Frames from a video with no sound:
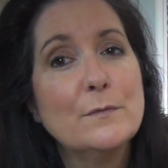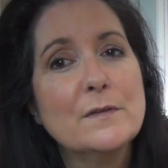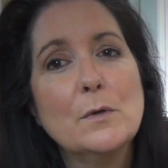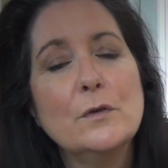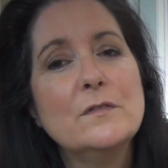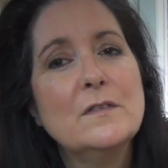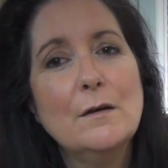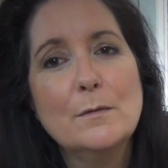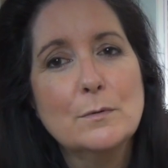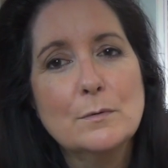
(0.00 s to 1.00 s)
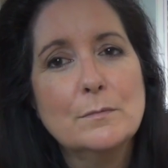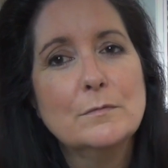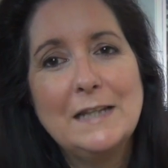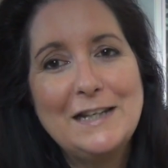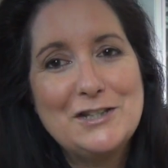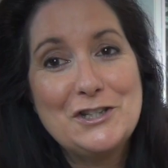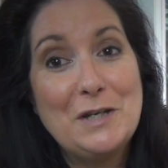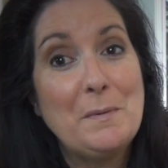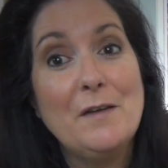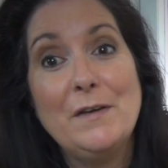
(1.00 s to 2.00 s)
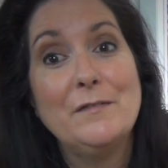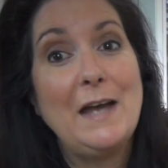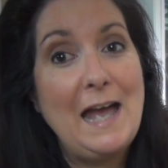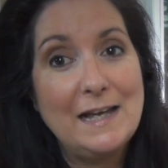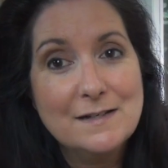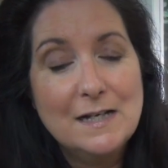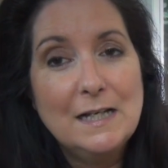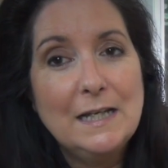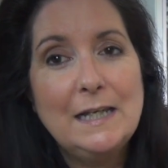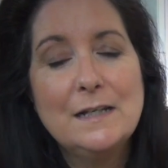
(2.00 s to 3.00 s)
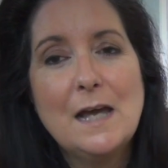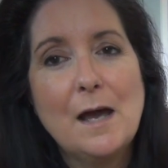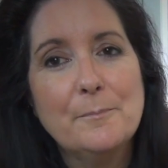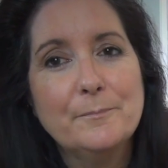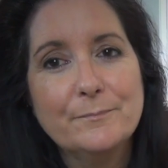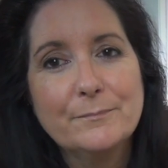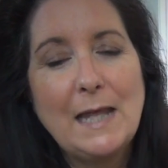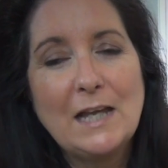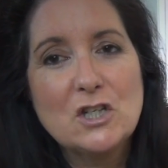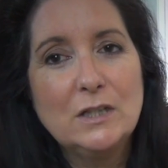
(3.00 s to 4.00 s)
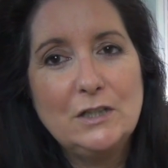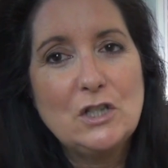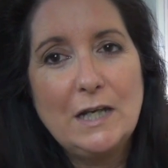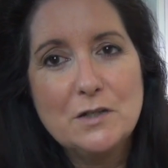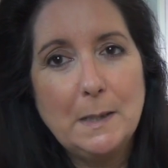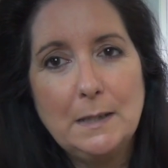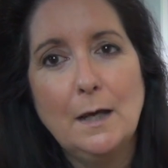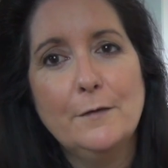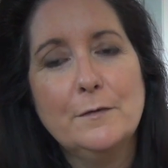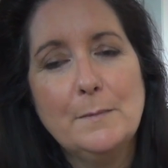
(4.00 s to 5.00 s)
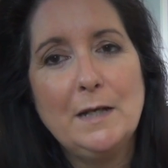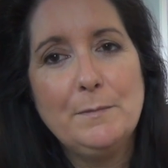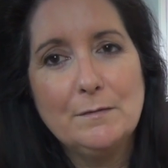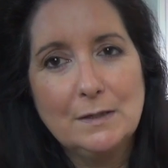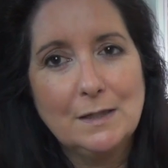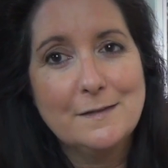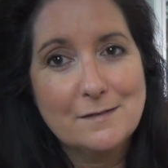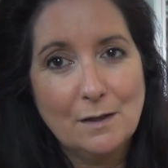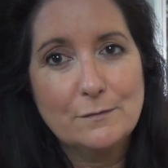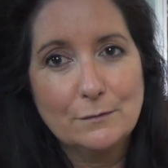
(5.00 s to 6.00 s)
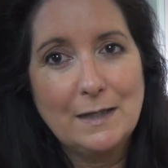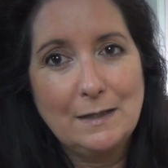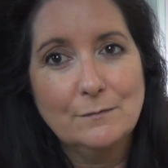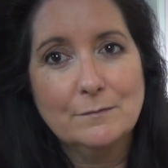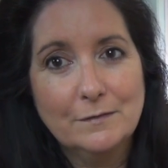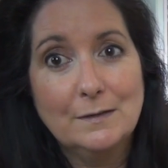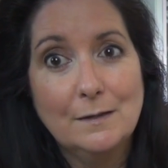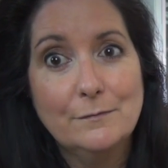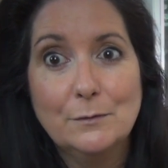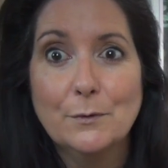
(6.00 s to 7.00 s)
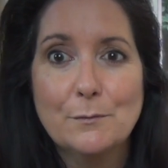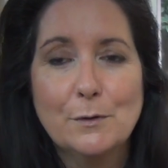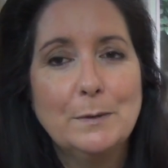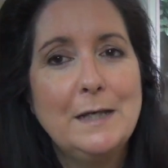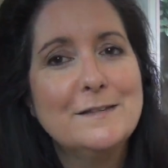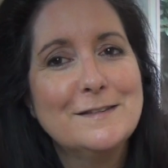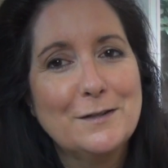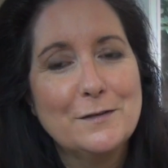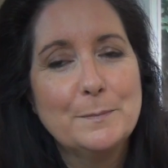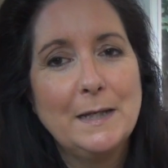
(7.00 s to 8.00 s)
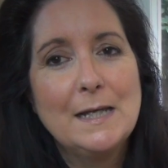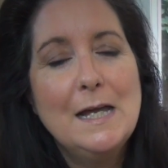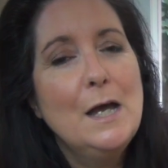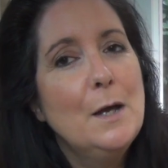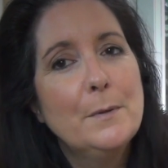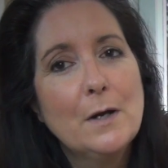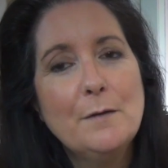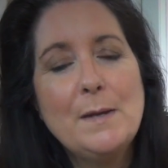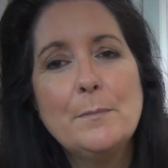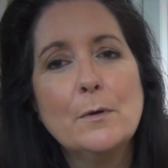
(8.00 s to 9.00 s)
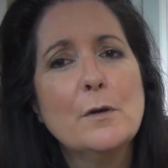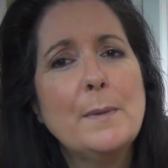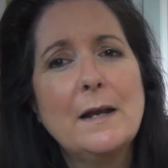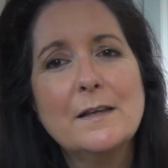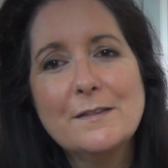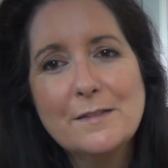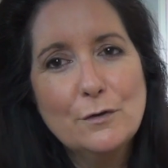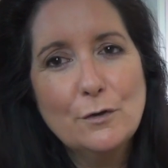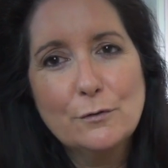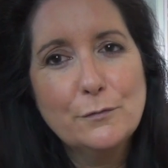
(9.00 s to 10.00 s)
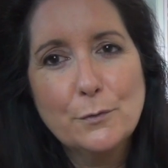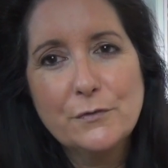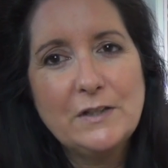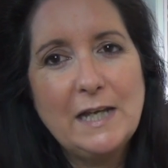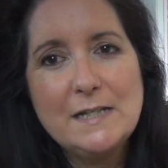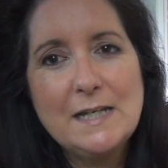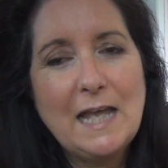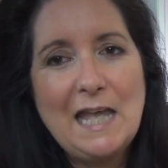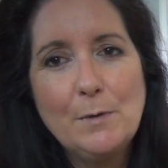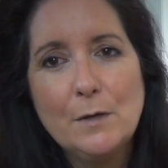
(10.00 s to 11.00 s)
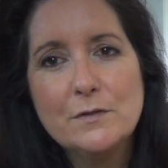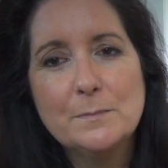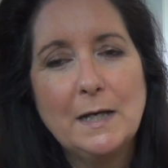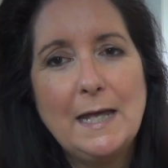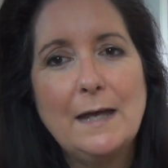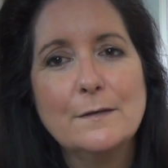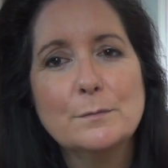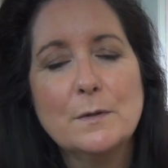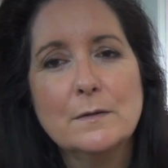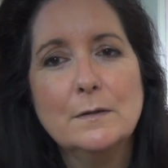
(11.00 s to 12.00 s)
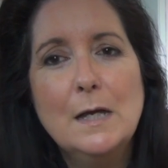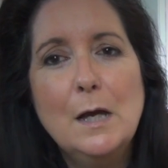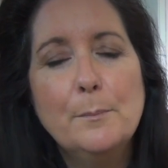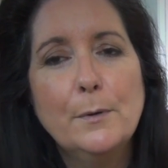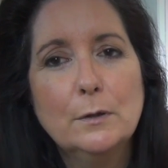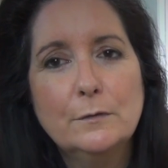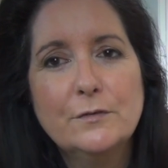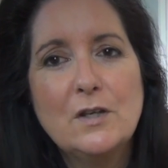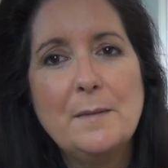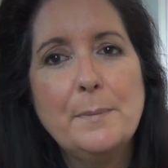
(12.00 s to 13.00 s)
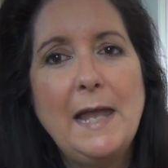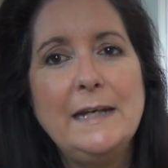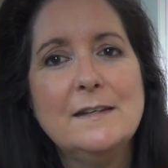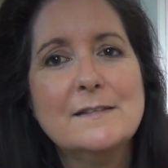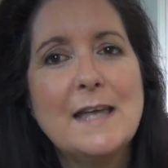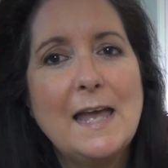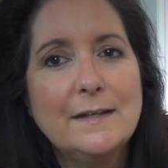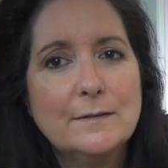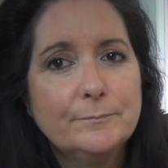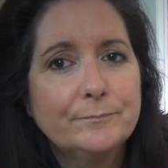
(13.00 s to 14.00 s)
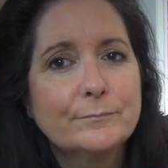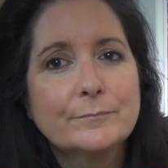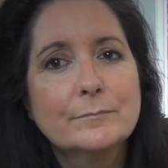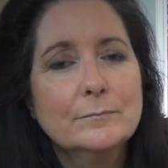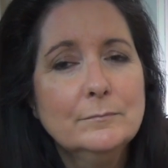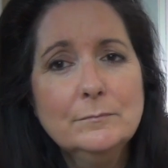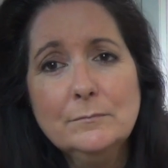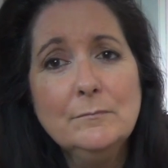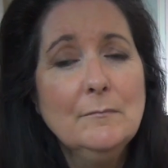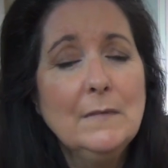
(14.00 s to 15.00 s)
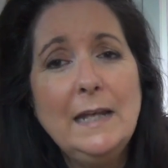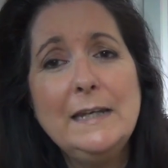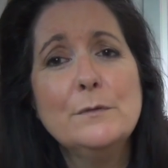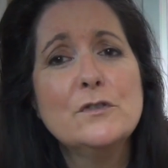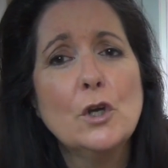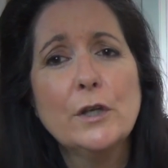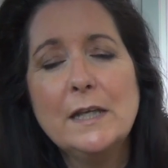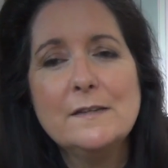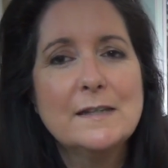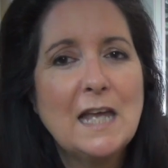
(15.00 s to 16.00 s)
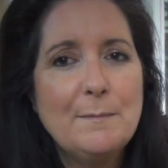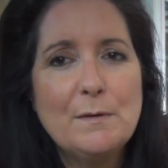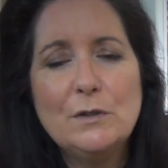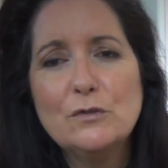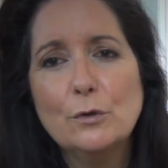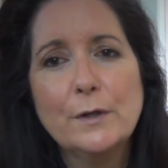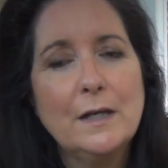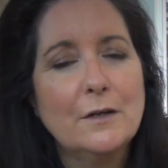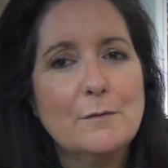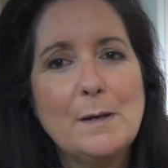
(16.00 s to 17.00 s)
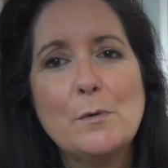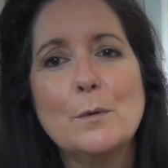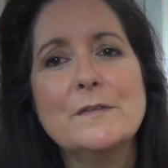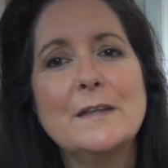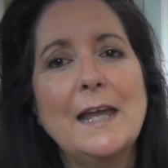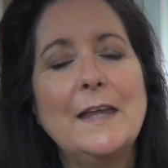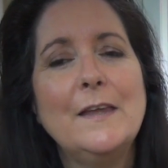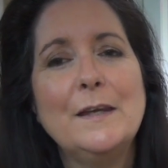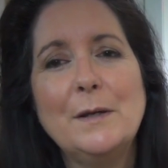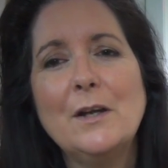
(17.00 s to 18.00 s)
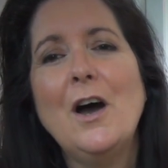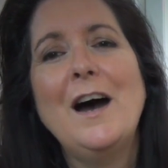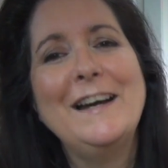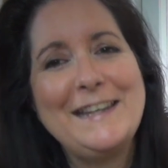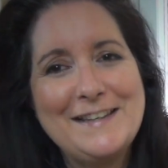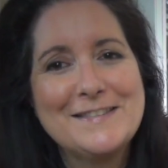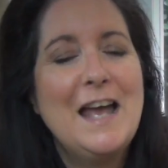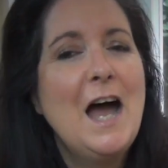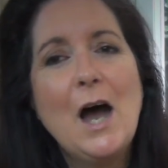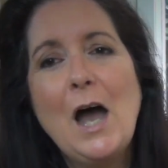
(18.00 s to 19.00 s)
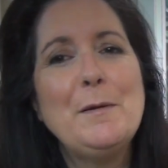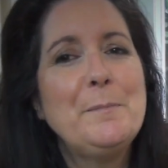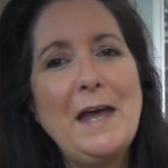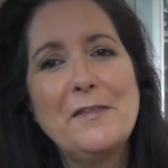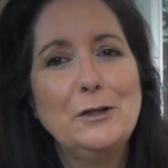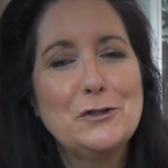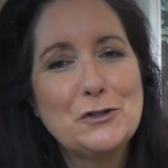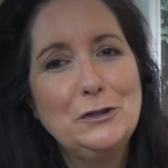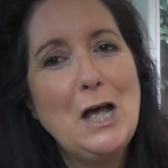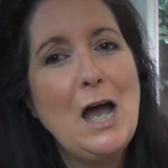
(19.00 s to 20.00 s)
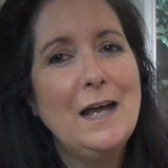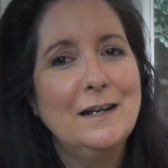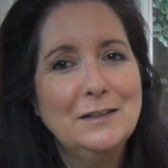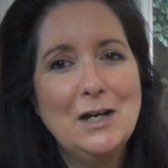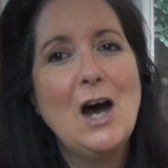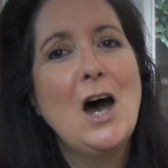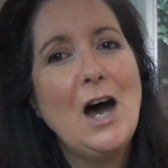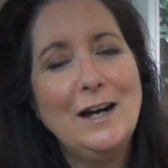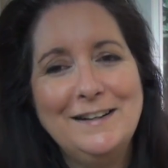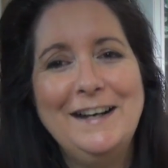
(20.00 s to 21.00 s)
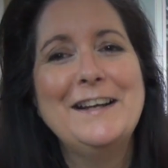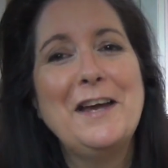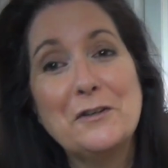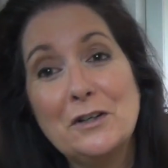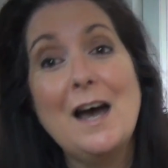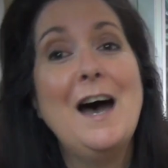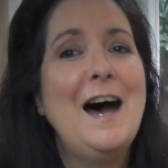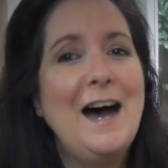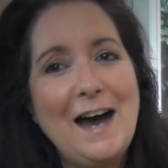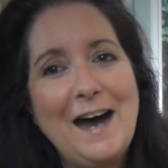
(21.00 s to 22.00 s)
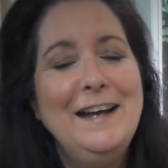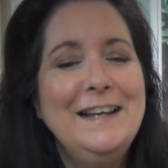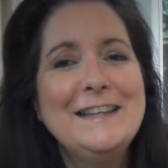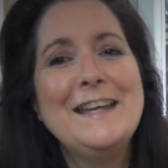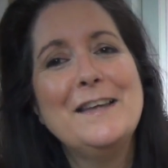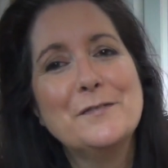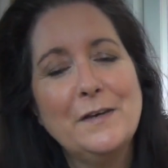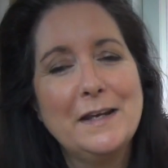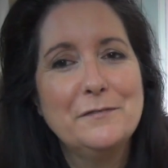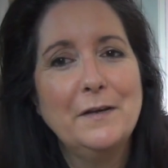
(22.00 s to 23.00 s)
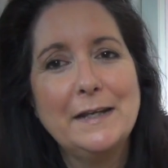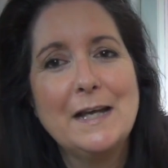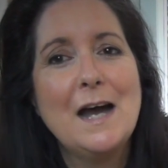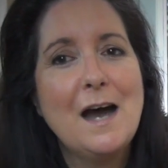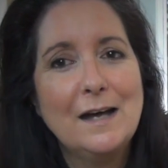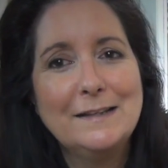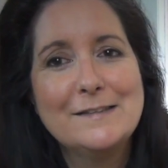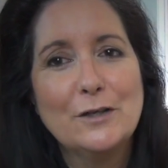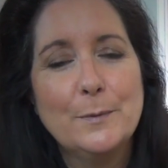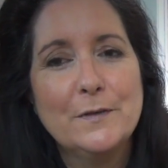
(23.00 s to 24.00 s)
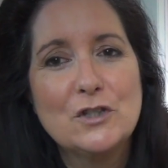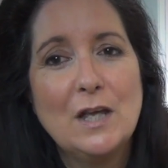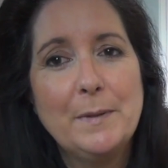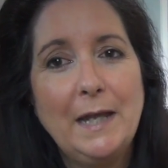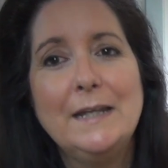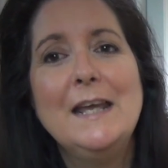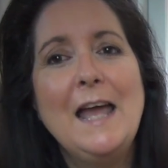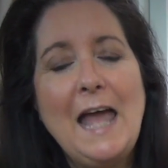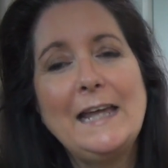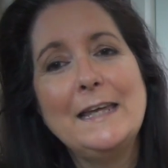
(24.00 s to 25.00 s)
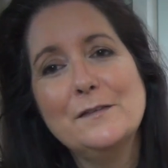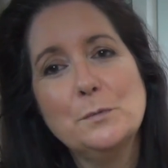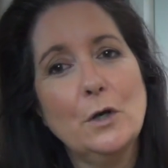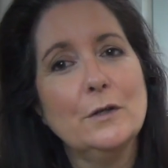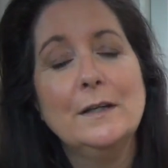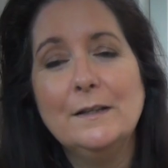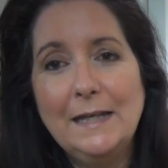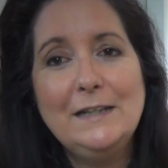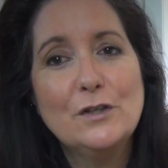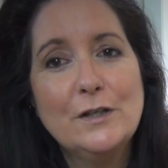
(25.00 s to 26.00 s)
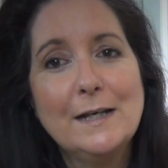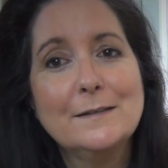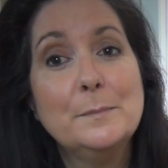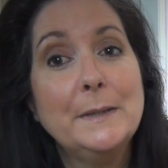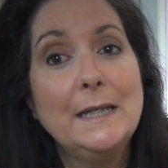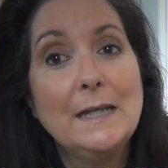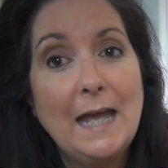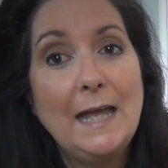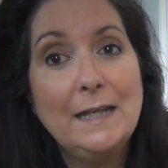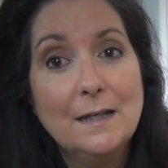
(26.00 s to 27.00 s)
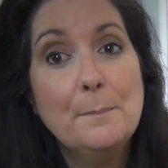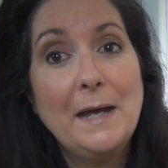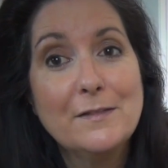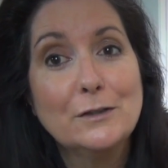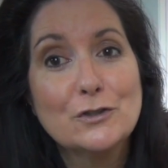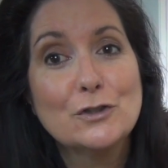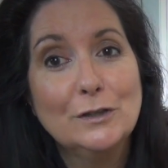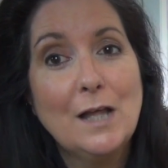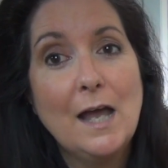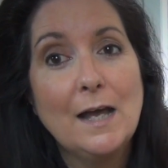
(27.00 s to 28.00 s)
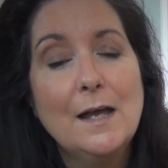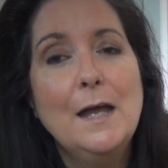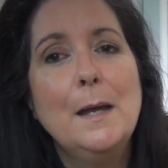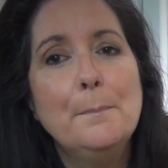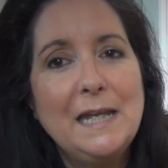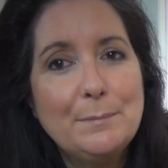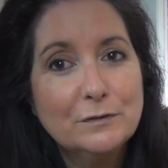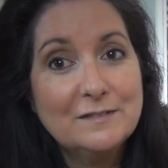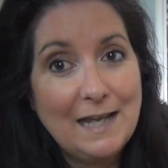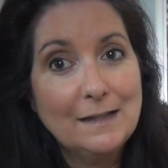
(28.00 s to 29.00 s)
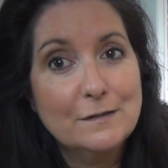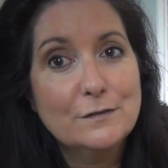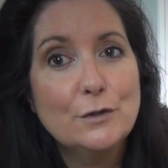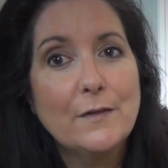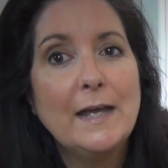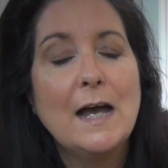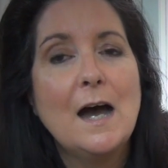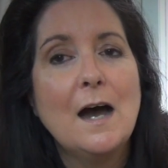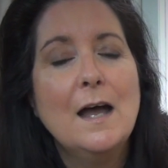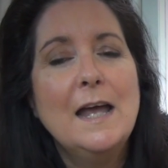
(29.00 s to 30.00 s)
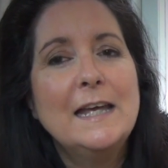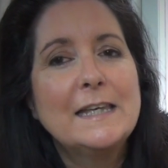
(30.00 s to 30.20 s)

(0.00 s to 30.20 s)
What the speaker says: It was the most terrible relationship I've ever had. It actually changed my life and made me realize that I was looking for love in all the wrong places, so to speak. But I remember on about our 3rd or 4th date, he came over to my house with a bottle of champagne in his hand. And he was joking as he came in, we were talking, I don't remember what we were saying, and then he went, yes, I'm a pathological liar. And I thought, yes, funny, let's open the champagne. And guess what? He turned out to be a pathological liar. People tell us who they are.